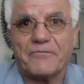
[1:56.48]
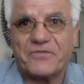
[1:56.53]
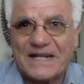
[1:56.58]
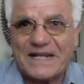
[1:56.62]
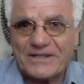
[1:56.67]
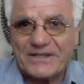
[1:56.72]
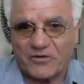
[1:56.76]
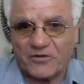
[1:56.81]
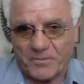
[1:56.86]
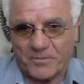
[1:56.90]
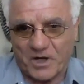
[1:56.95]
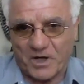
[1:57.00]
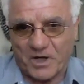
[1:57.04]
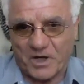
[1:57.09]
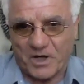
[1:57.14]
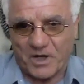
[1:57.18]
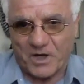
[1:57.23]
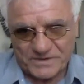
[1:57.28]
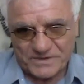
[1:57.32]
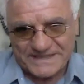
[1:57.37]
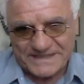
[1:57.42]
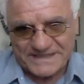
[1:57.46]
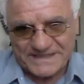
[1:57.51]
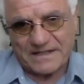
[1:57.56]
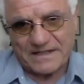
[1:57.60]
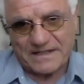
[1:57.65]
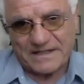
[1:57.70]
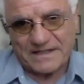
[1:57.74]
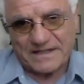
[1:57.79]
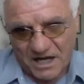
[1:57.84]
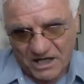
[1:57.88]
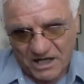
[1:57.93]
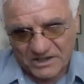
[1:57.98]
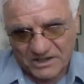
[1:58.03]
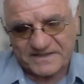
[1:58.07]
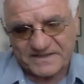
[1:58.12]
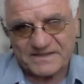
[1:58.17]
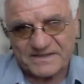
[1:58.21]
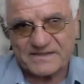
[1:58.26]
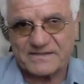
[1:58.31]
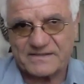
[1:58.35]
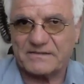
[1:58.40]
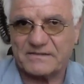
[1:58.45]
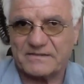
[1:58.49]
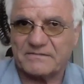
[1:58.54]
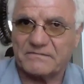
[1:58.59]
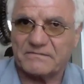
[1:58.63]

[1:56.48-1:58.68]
friend of mine who's an artist